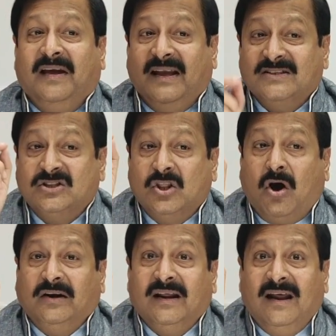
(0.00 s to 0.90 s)
is
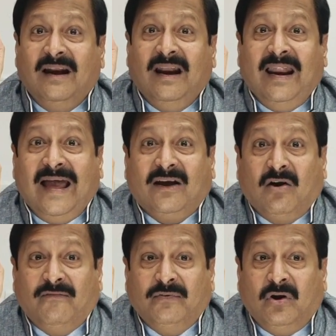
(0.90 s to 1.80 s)
not lack
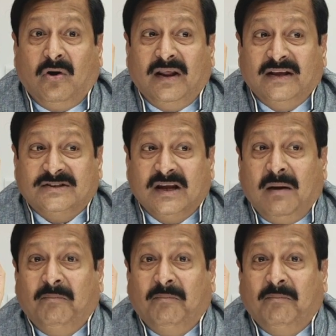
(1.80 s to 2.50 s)
of knowledge,